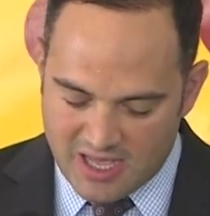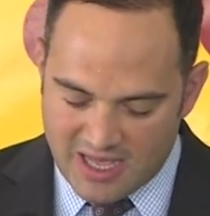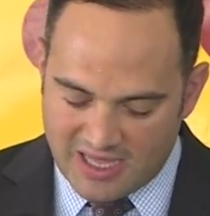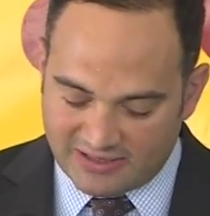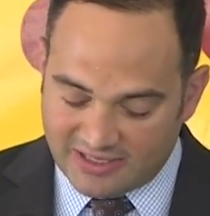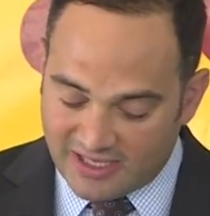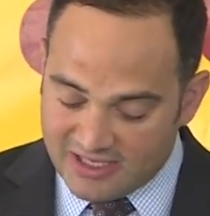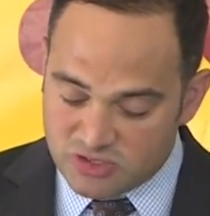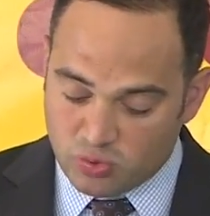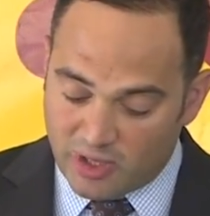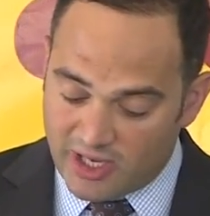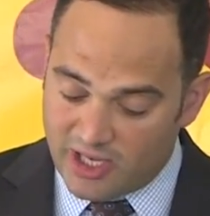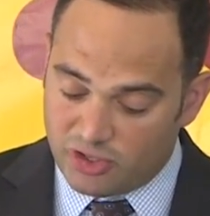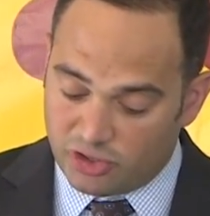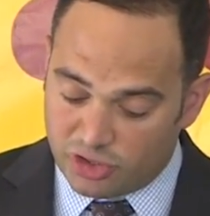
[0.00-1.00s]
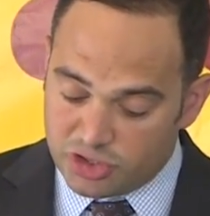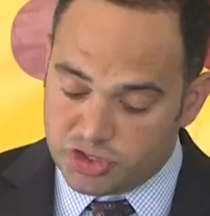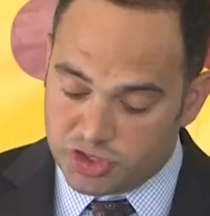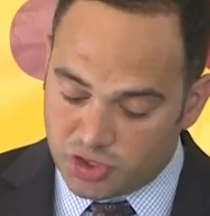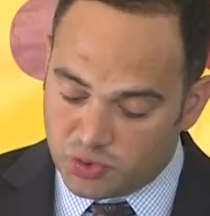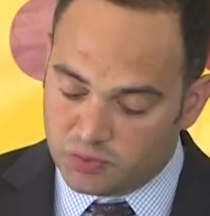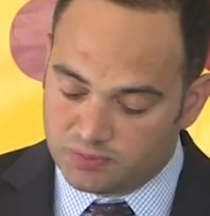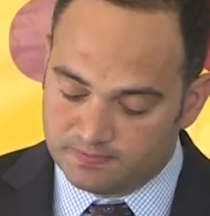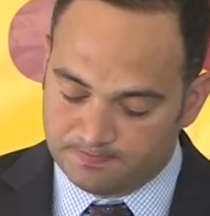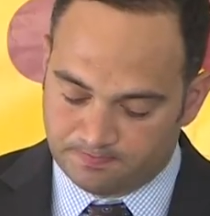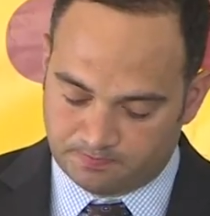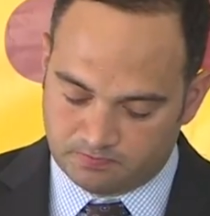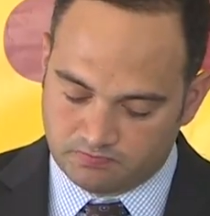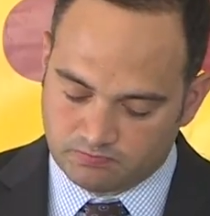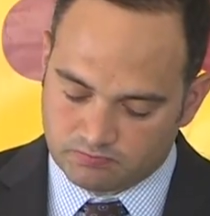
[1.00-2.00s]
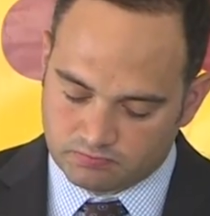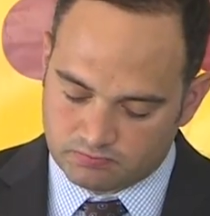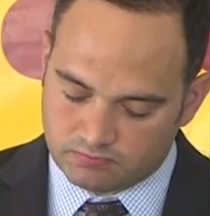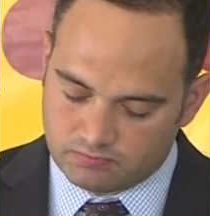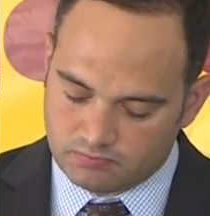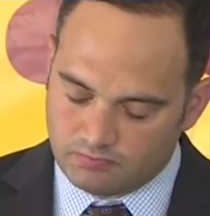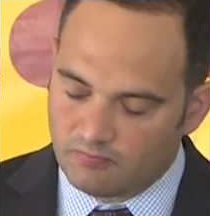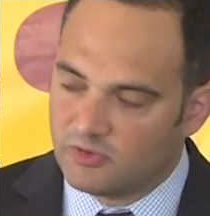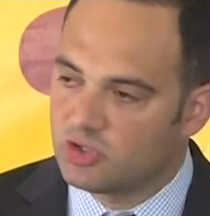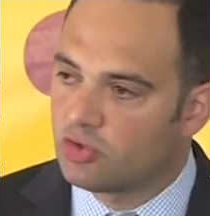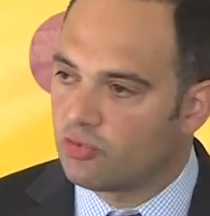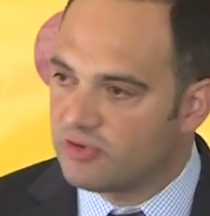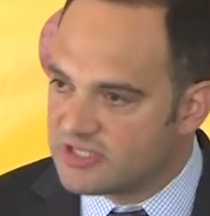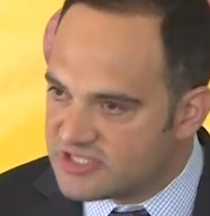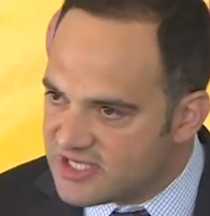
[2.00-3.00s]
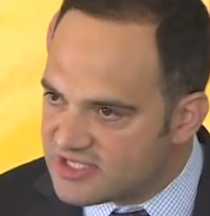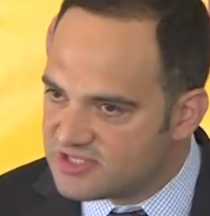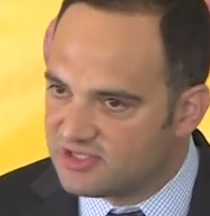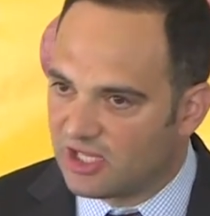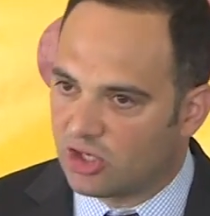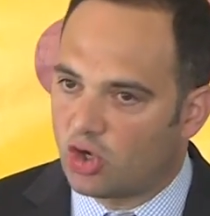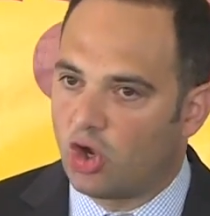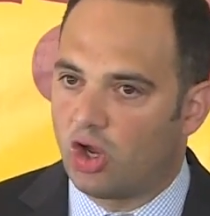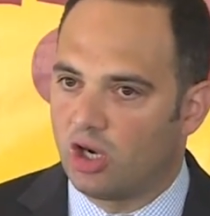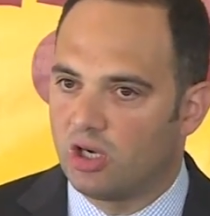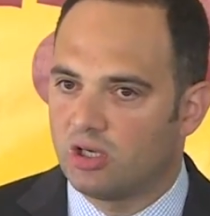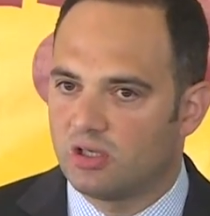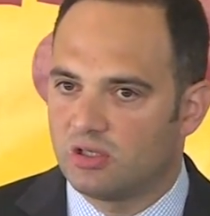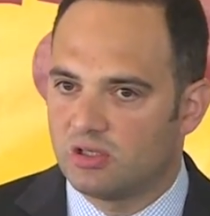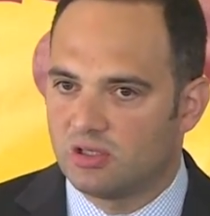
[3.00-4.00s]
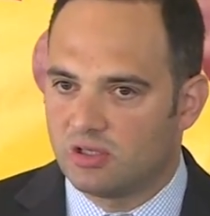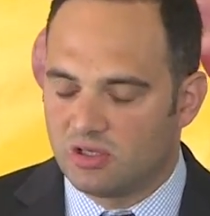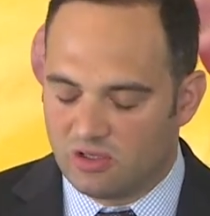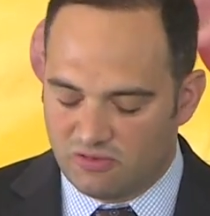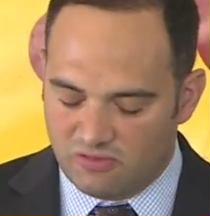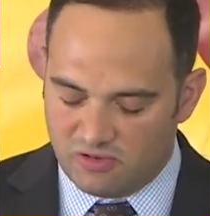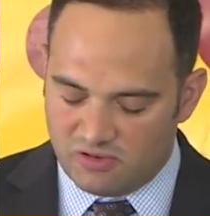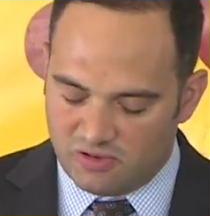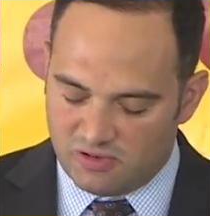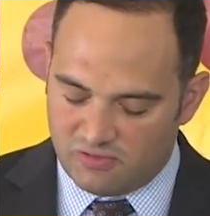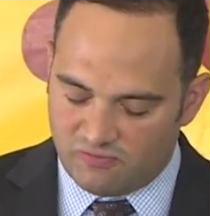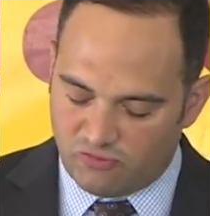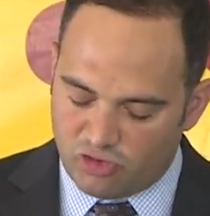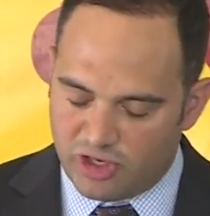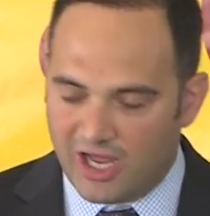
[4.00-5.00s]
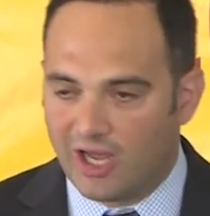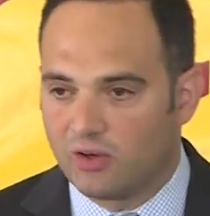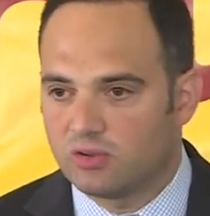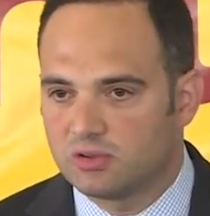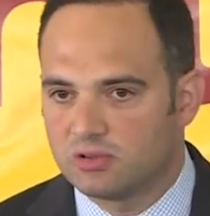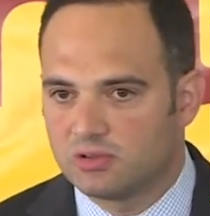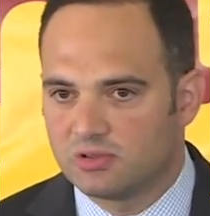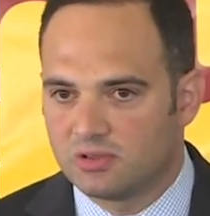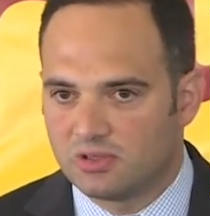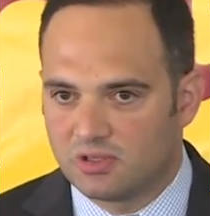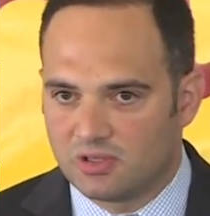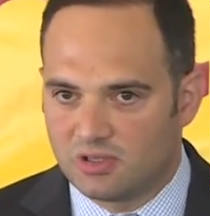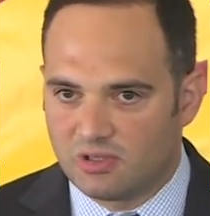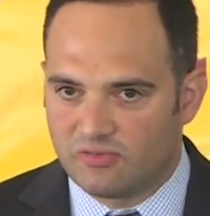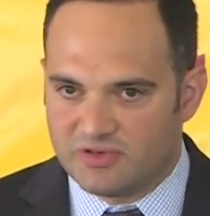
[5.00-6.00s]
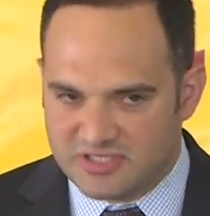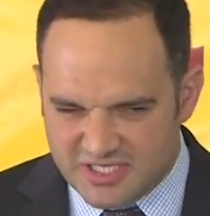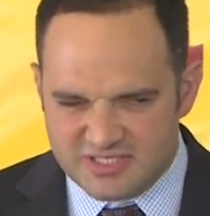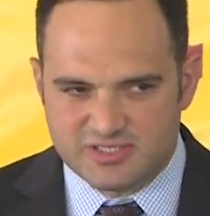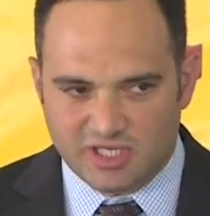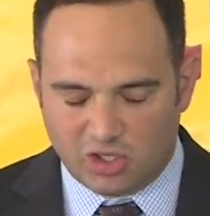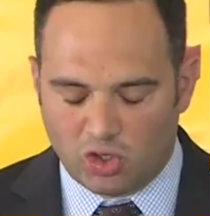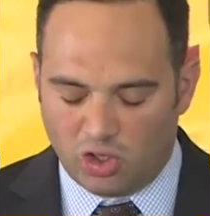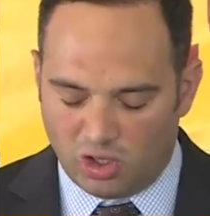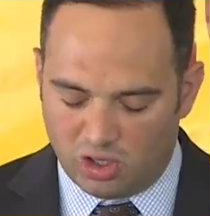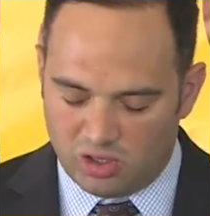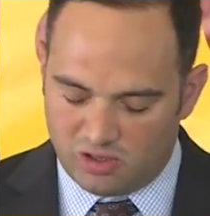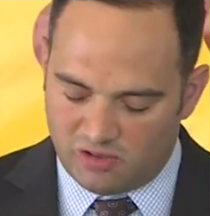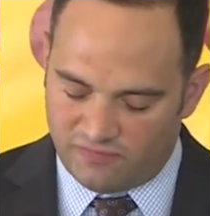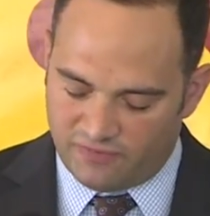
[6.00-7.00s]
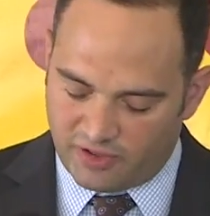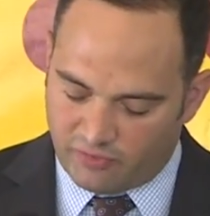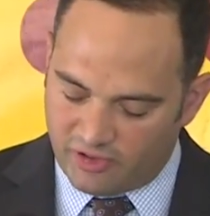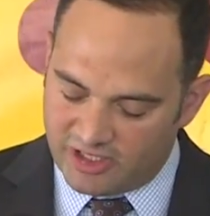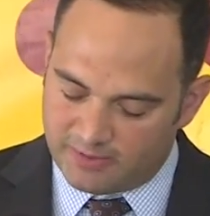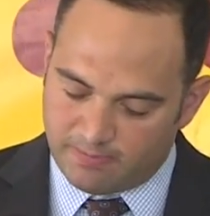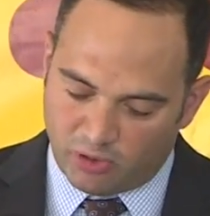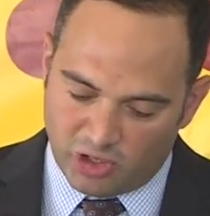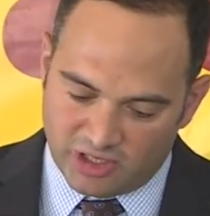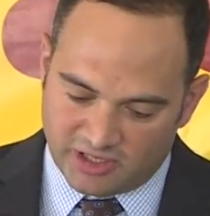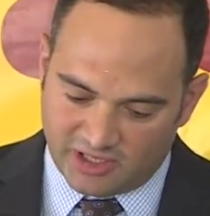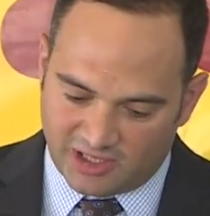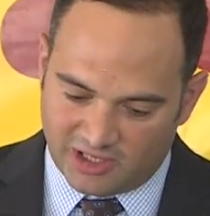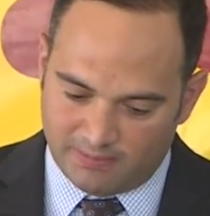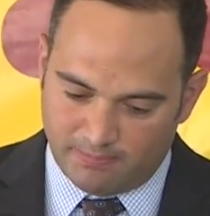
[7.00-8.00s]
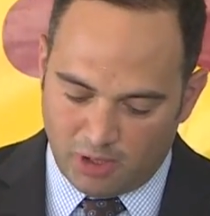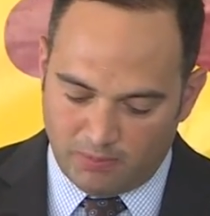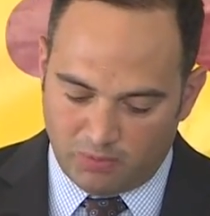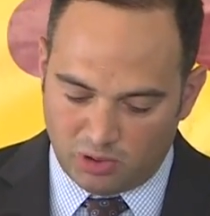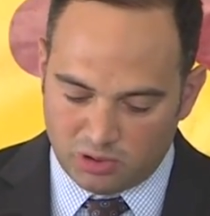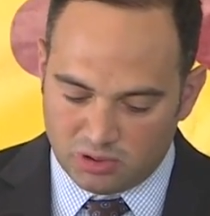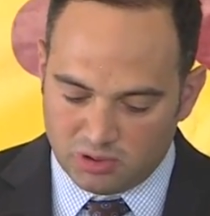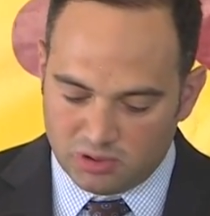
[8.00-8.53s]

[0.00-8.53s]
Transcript: And that is why I urge you to resist the call, for now, resist the call of the great political bubble